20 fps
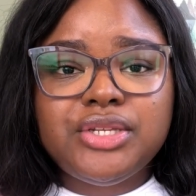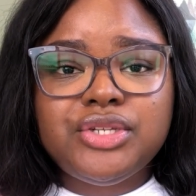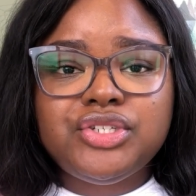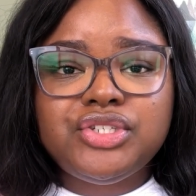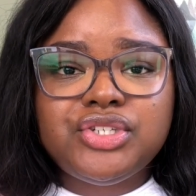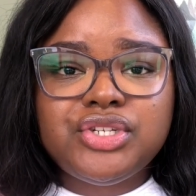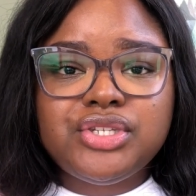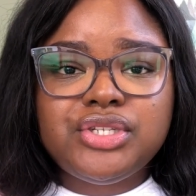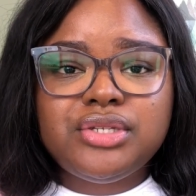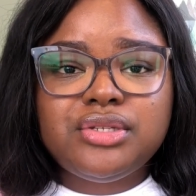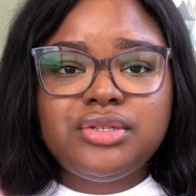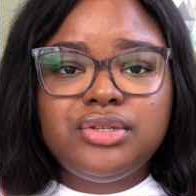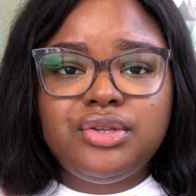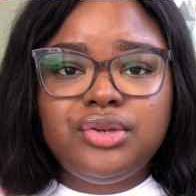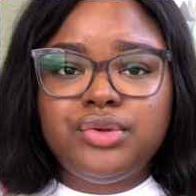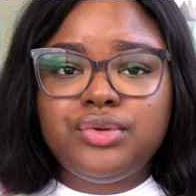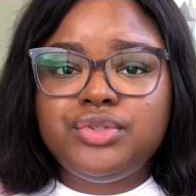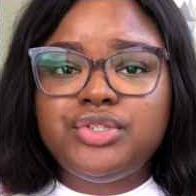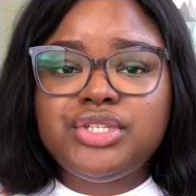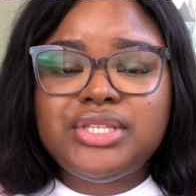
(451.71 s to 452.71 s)
You just
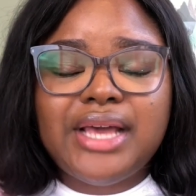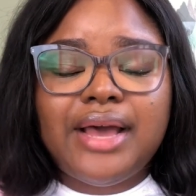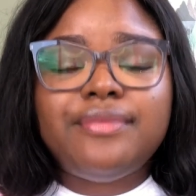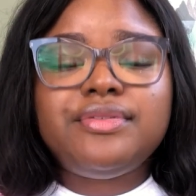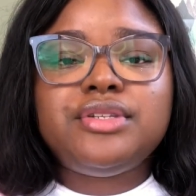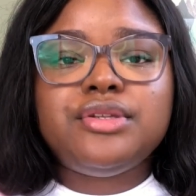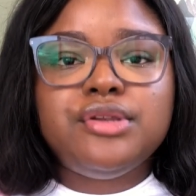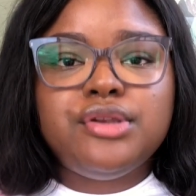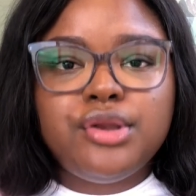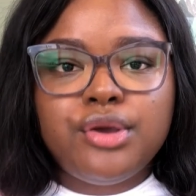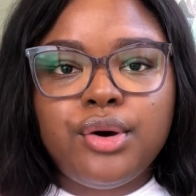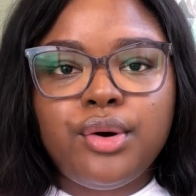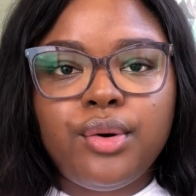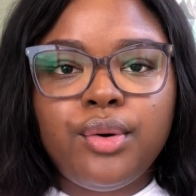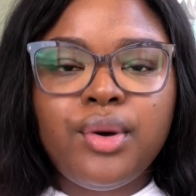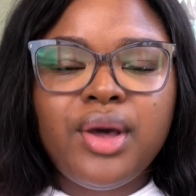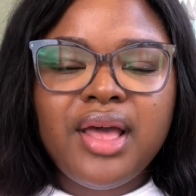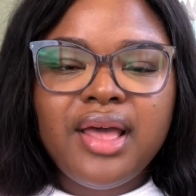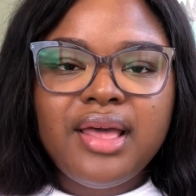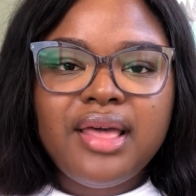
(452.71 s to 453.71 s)
have to
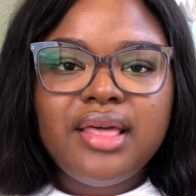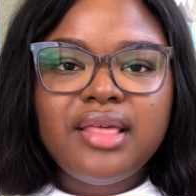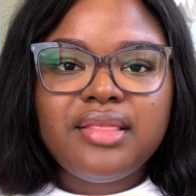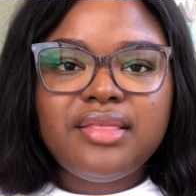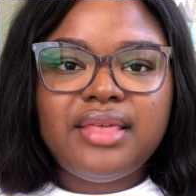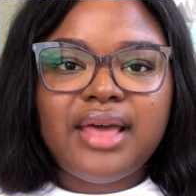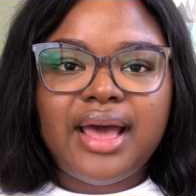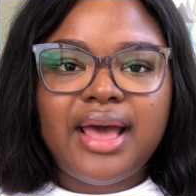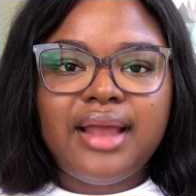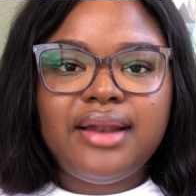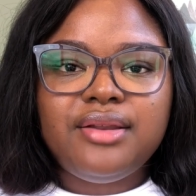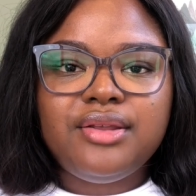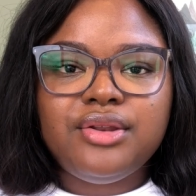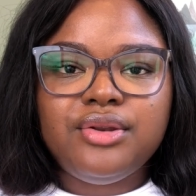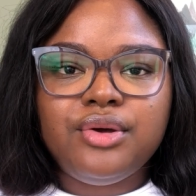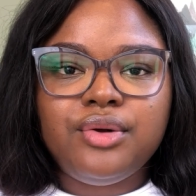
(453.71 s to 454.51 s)
know that